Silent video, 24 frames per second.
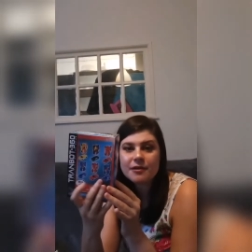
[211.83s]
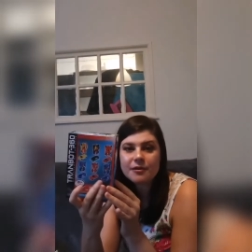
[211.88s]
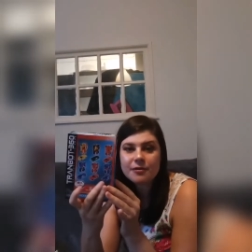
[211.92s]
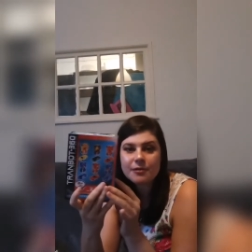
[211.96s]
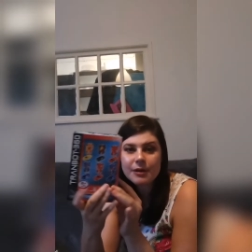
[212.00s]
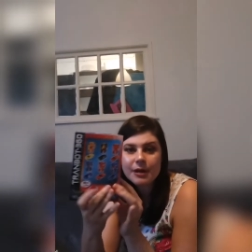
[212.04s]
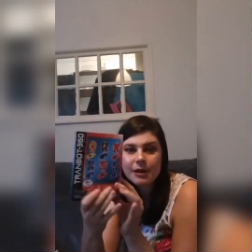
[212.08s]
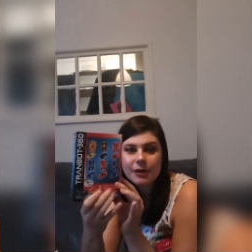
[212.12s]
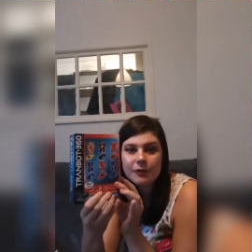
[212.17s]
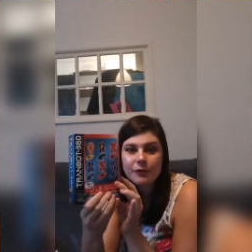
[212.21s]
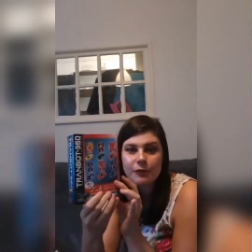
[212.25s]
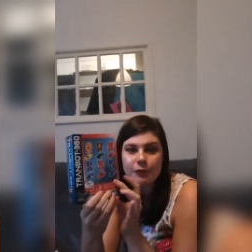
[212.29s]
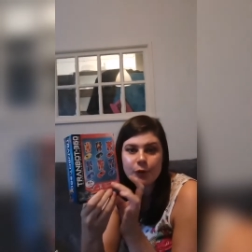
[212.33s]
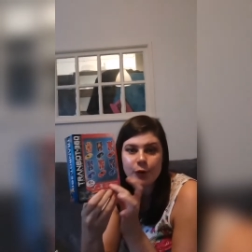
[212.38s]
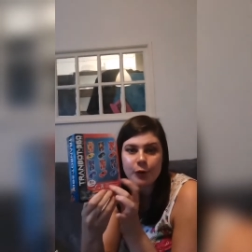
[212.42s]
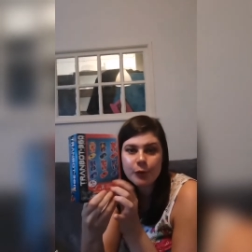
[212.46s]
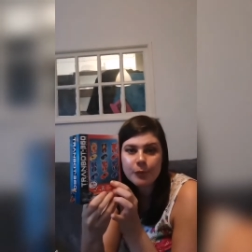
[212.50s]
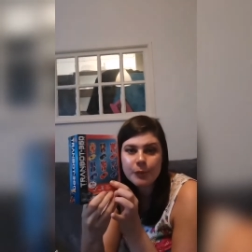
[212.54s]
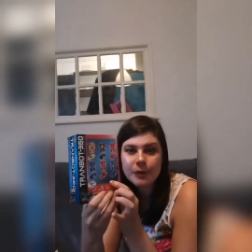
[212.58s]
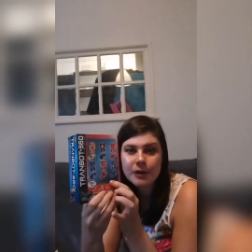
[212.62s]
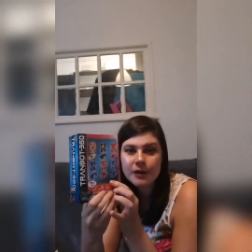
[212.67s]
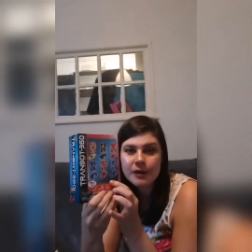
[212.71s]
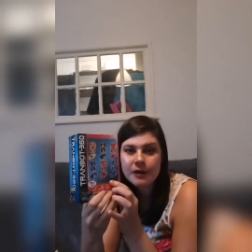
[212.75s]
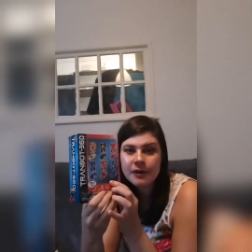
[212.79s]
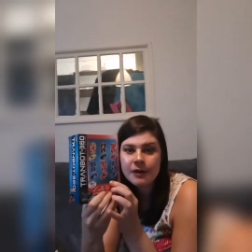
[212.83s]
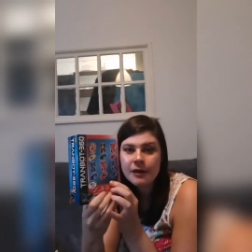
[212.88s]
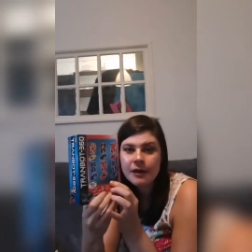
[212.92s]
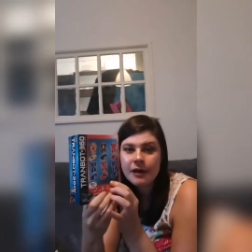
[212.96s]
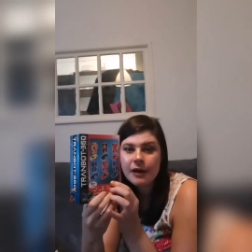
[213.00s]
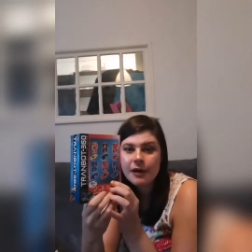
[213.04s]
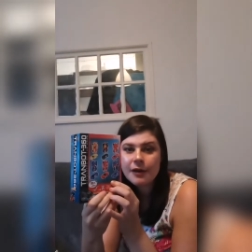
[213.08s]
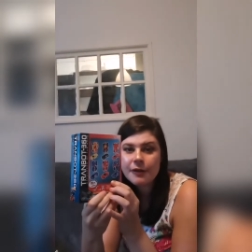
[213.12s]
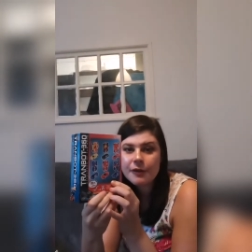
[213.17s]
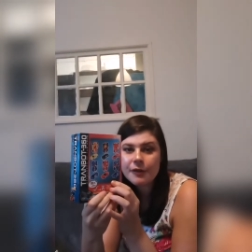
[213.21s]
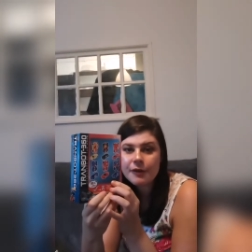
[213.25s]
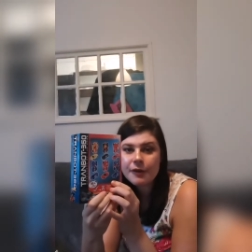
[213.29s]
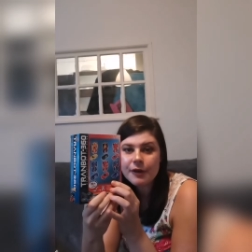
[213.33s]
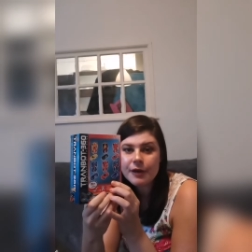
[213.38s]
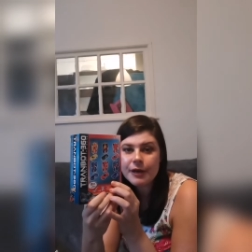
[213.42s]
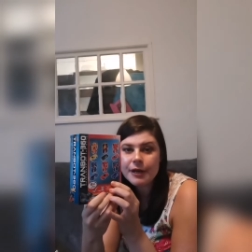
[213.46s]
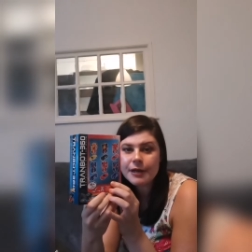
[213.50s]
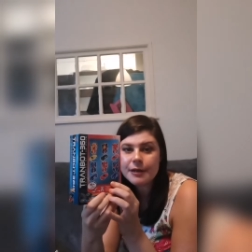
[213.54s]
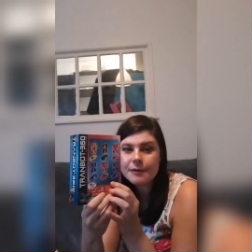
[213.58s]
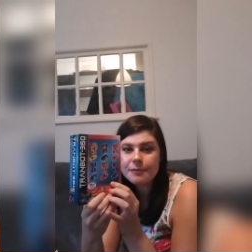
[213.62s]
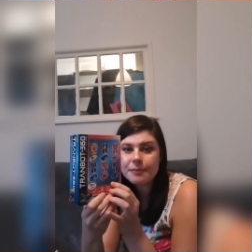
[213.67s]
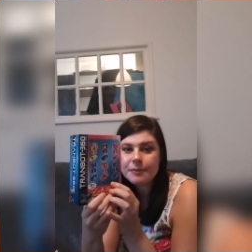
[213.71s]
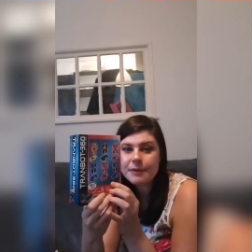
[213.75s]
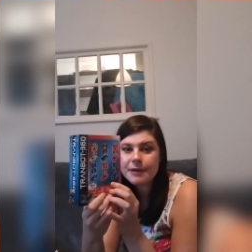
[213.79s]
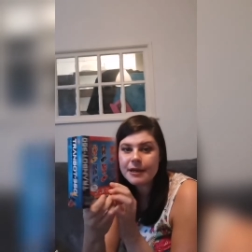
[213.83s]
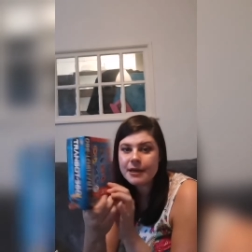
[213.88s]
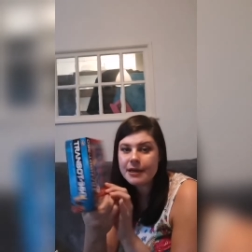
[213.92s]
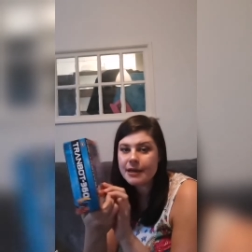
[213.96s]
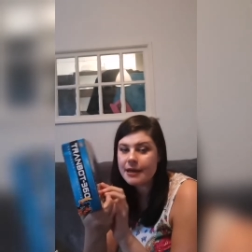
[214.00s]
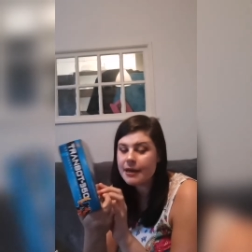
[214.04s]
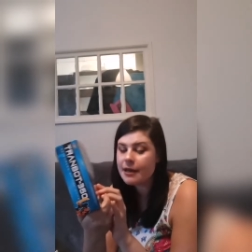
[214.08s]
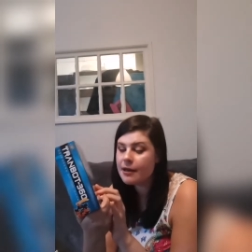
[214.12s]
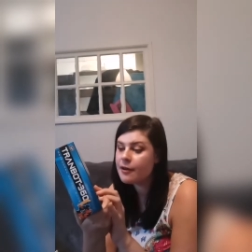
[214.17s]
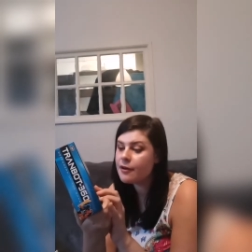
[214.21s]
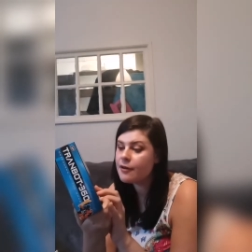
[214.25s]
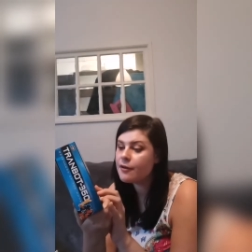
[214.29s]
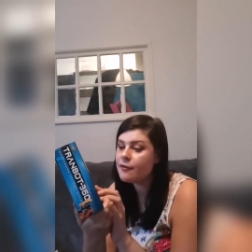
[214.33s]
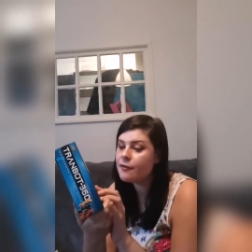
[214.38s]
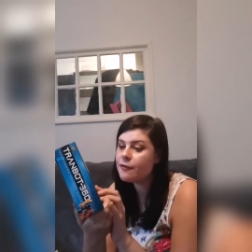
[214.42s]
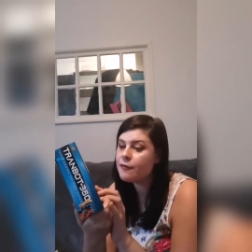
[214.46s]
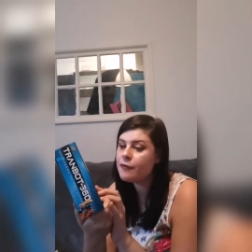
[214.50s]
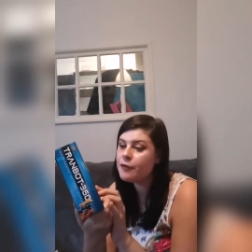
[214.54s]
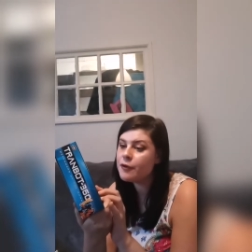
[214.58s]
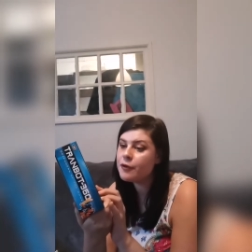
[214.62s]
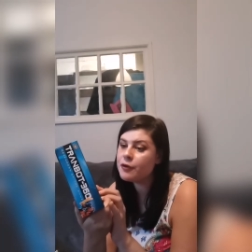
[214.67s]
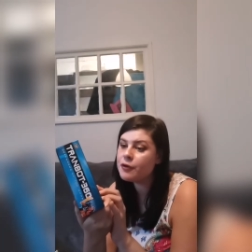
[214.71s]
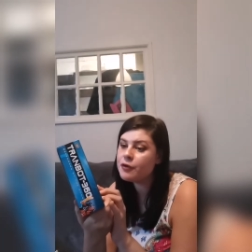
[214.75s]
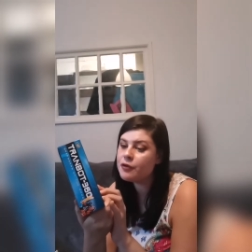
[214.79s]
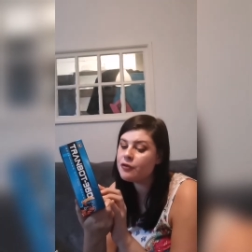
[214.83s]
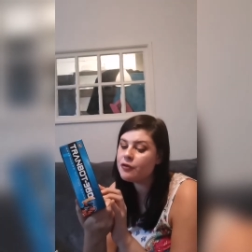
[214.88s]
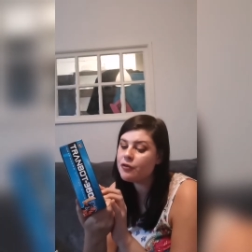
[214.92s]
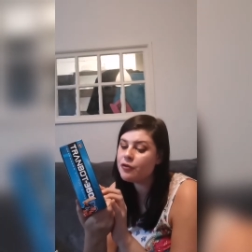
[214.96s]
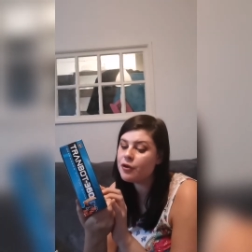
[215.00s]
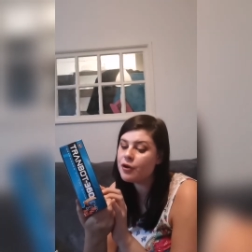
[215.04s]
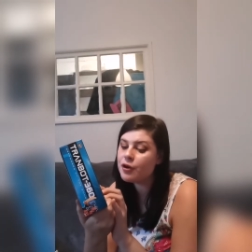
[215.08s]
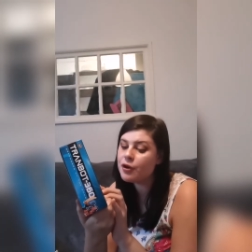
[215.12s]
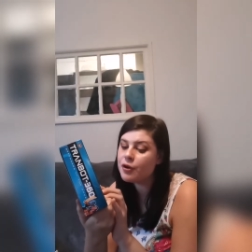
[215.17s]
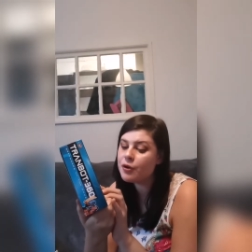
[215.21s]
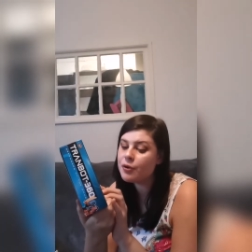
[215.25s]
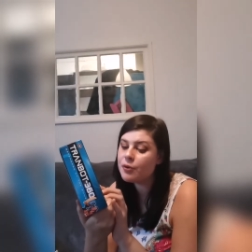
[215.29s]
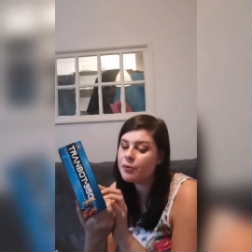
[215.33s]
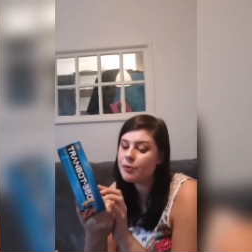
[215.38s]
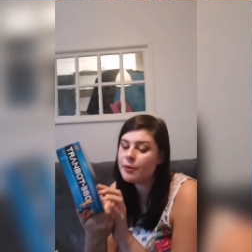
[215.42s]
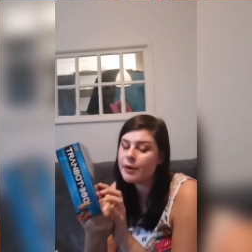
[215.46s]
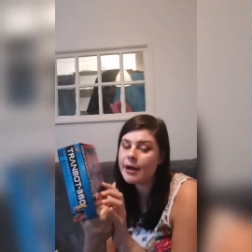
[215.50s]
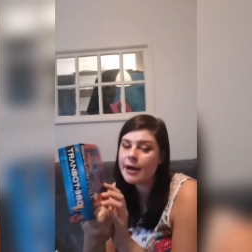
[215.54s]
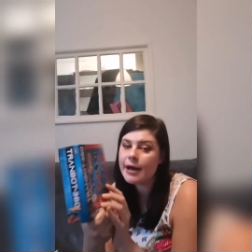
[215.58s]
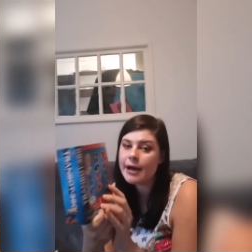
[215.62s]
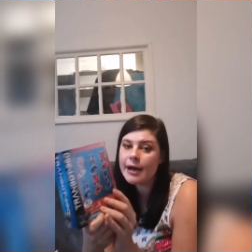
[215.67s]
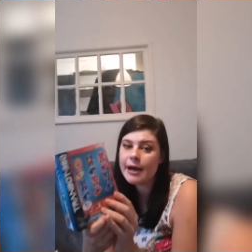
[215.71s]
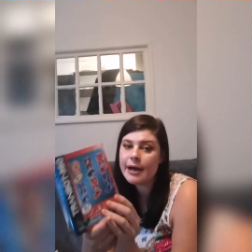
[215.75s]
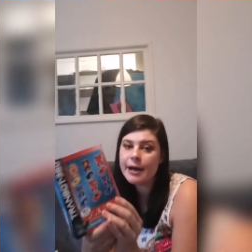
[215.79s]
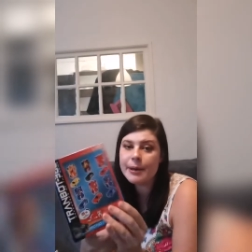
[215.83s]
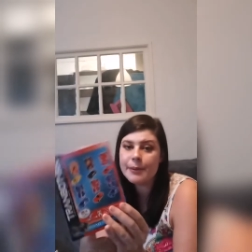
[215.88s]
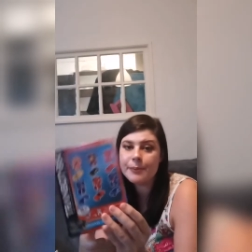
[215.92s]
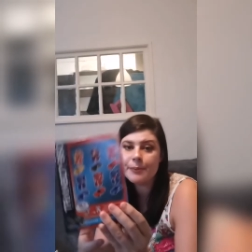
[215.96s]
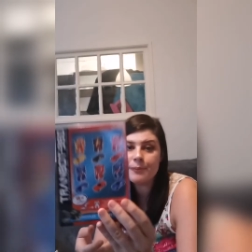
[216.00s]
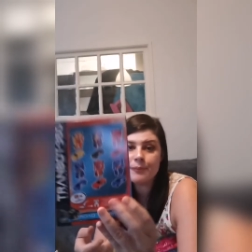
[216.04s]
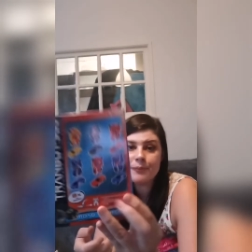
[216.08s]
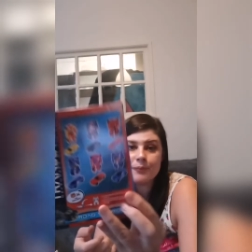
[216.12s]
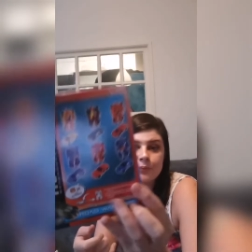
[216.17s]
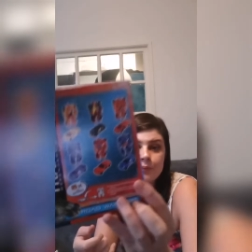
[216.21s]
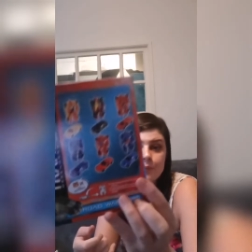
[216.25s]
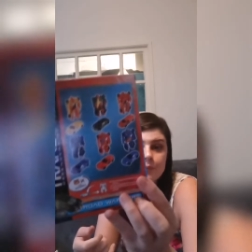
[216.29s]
into a little robot. I thought it'd be fun to um,